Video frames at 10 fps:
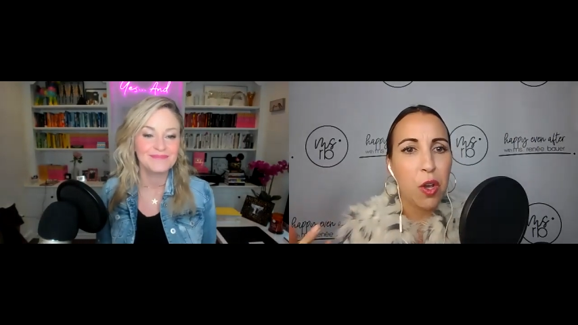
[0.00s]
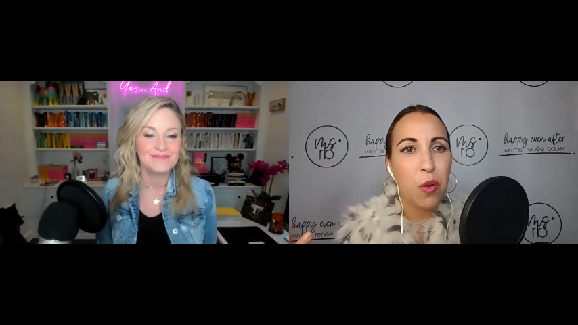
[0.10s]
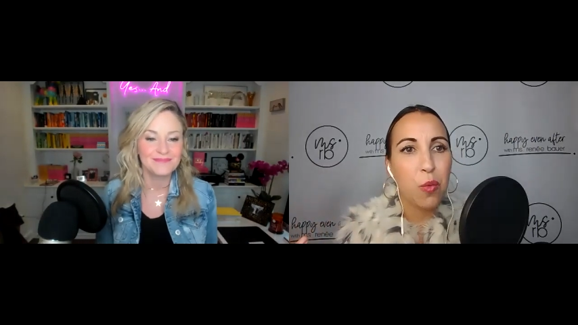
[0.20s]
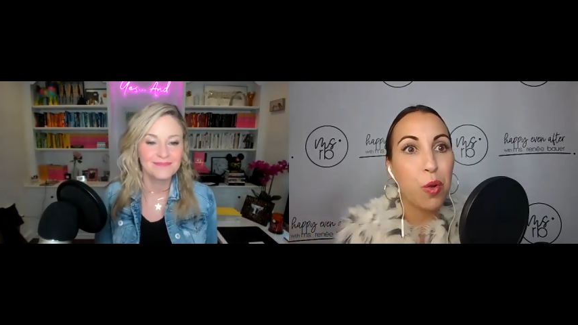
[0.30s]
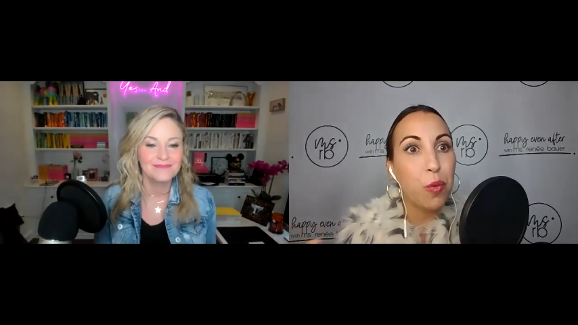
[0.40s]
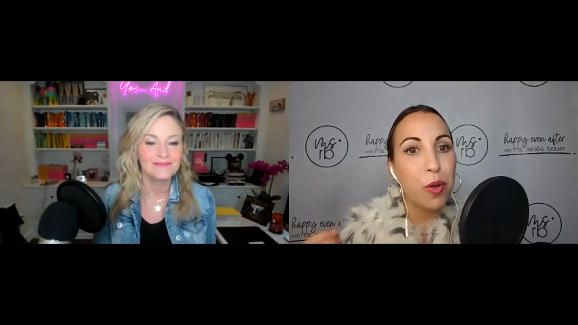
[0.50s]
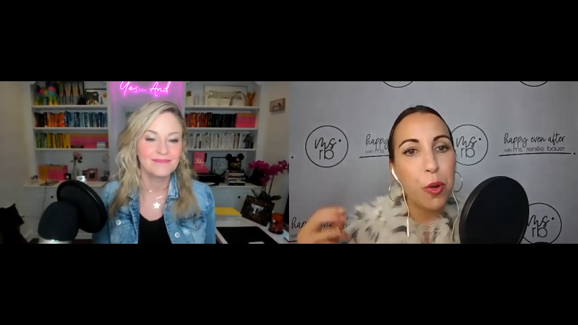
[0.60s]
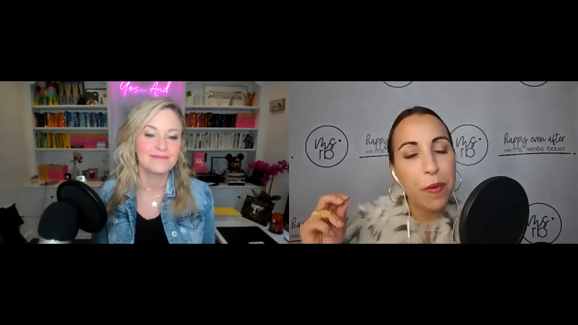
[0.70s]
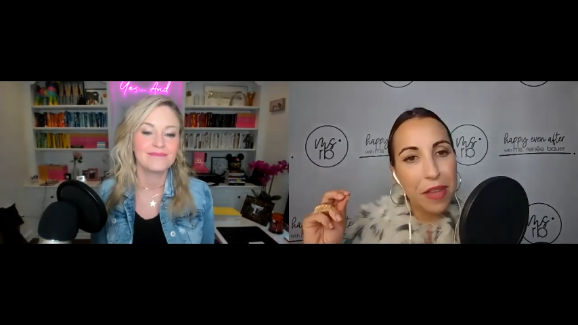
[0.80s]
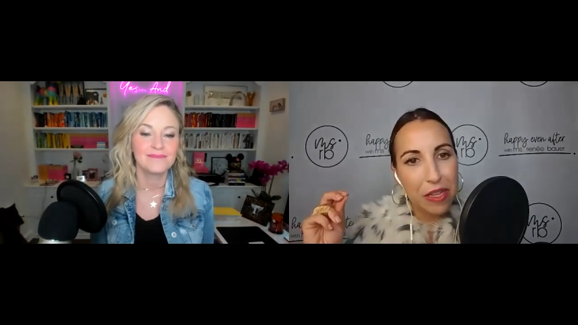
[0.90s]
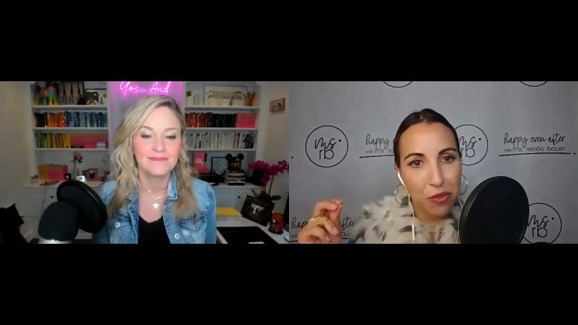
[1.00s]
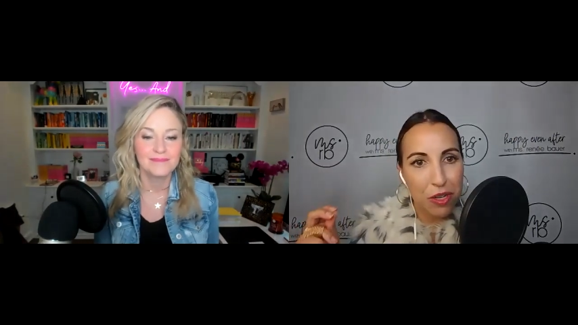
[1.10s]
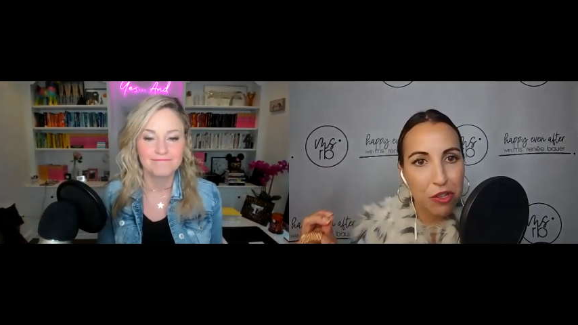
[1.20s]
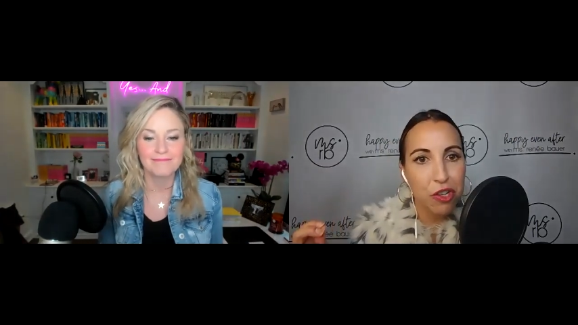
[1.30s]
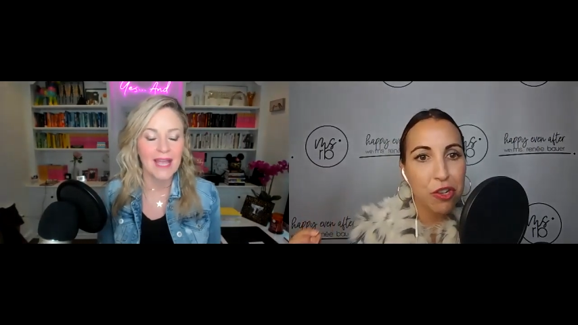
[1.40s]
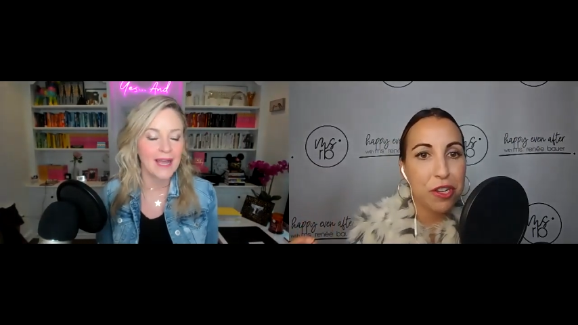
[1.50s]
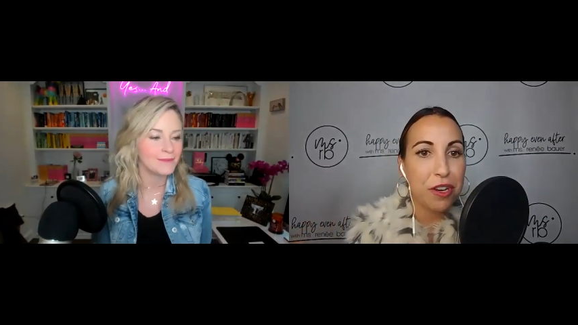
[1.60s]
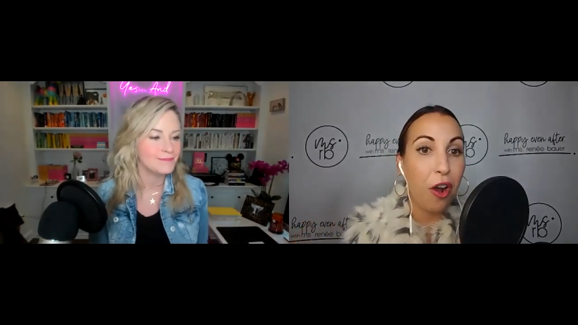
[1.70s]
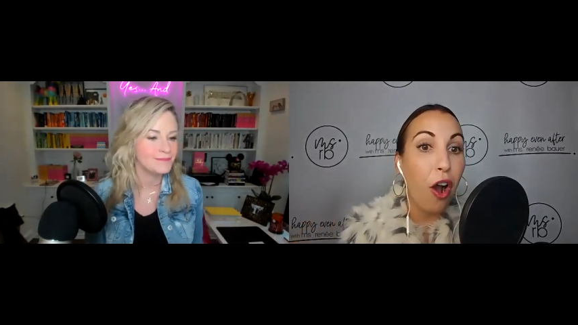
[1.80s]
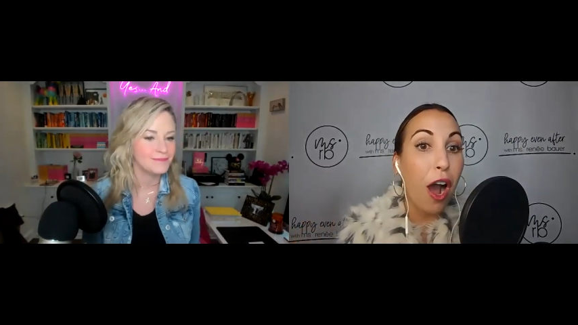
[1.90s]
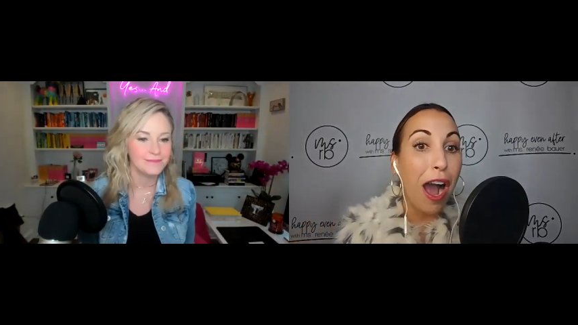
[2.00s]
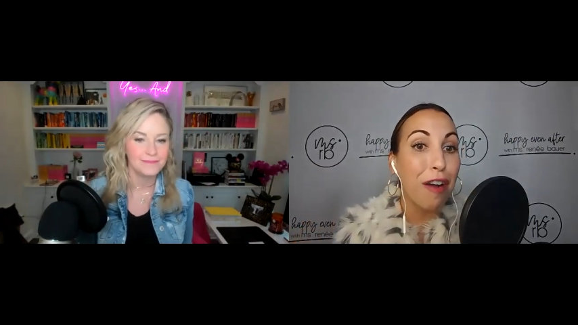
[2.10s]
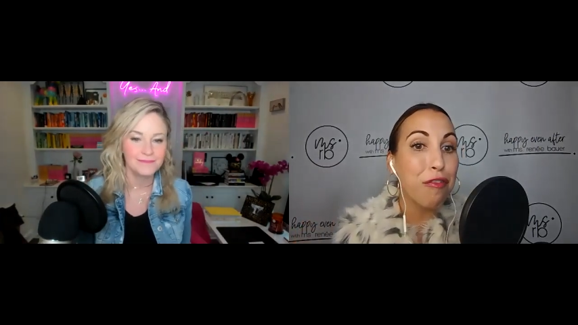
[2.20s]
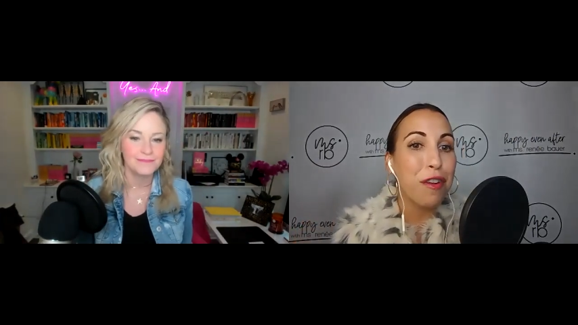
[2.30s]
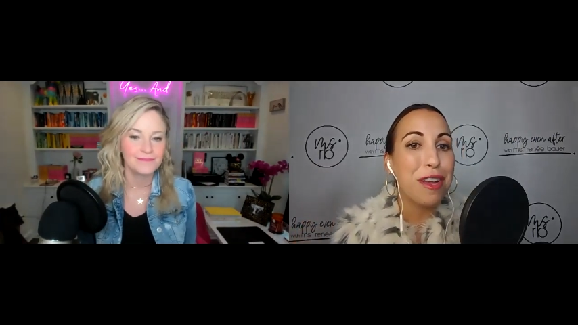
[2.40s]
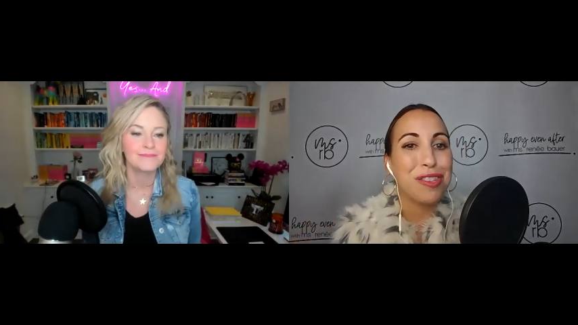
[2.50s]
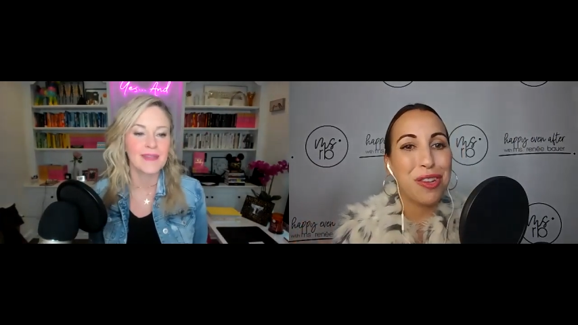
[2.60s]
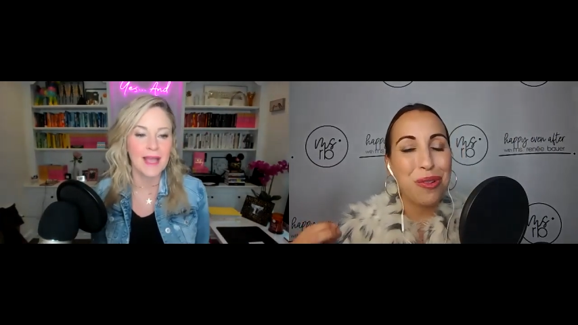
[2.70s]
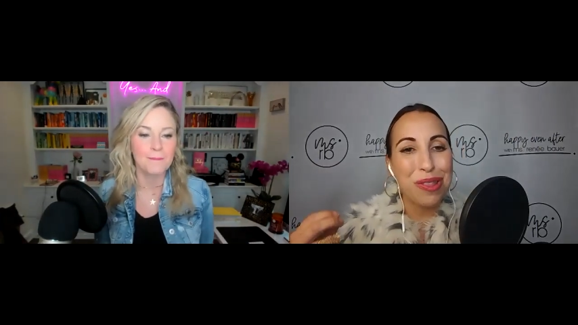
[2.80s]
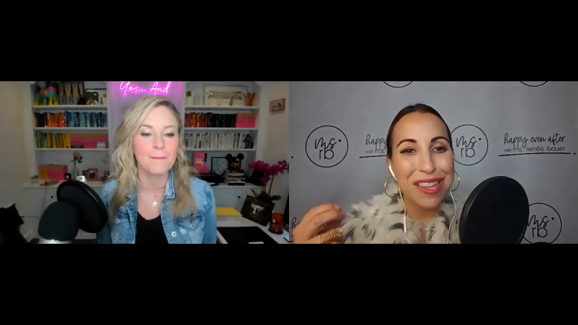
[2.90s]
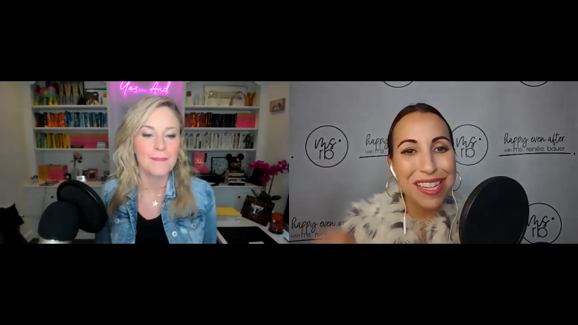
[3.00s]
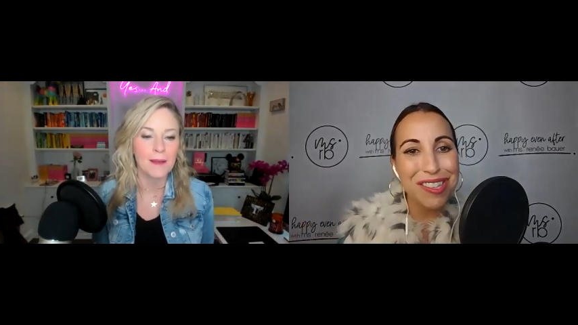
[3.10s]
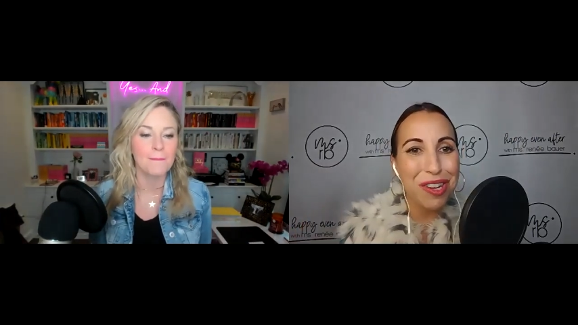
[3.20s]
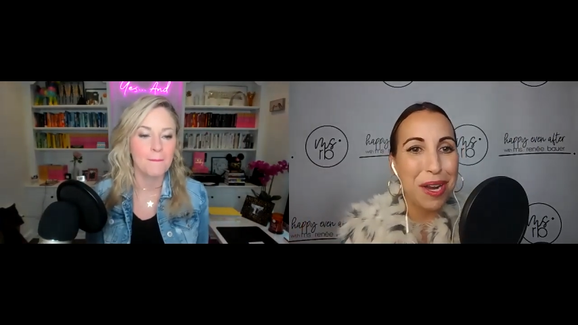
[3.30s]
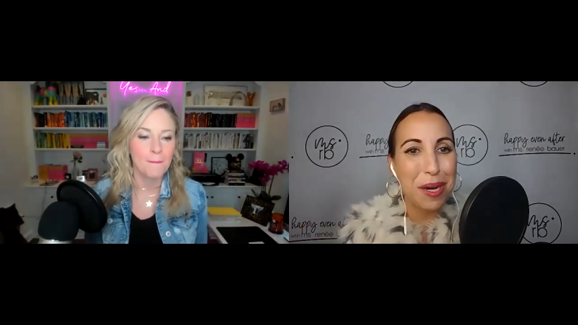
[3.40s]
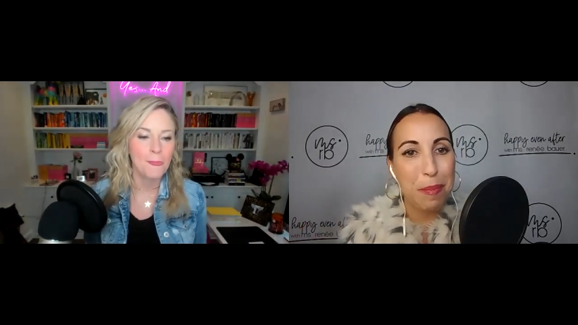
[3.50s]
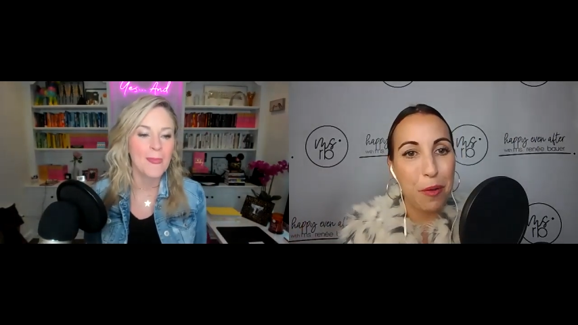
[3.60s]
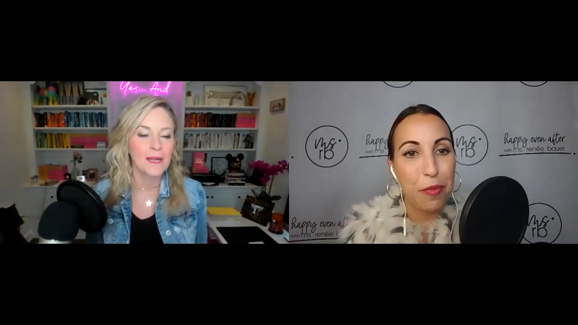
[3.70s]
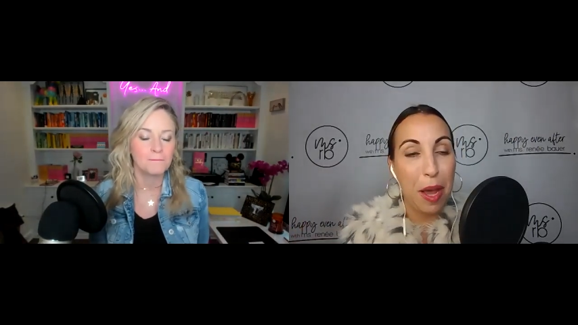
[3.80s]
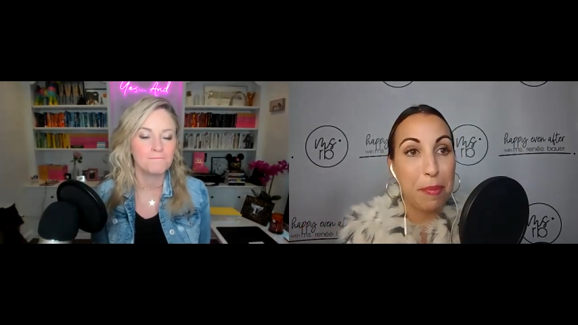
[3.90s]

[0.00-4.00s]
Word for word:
Speaker 1: woo woo and they sort of turn it off so yeah. let's talk about that